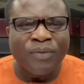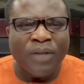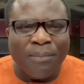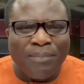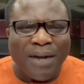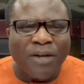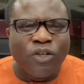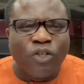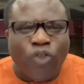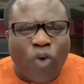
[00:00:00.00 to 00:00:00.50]

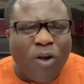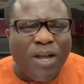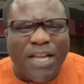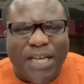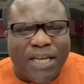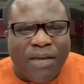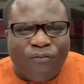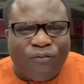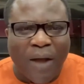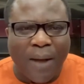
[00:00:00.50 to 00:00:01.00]
But don't
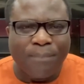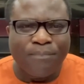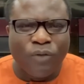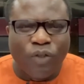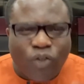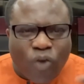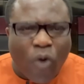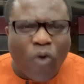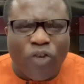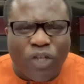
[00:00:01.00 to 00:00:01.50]
give up.
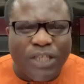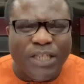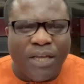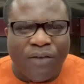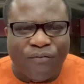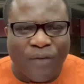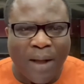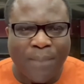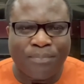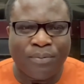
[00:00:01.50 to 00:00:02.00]
Don't
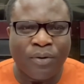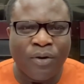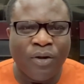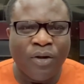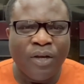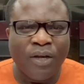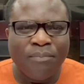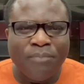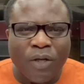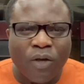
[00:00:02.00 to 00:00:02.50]
give up
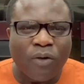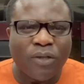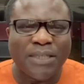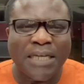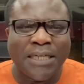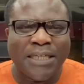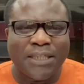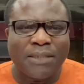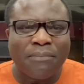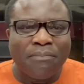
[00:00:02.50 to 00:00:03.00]
because
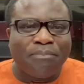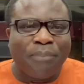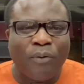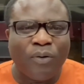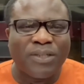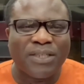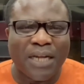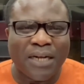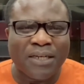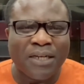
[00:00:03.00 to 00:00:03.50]
it is
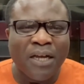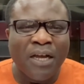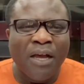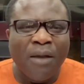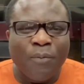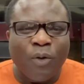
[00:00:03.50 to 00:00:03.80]
important.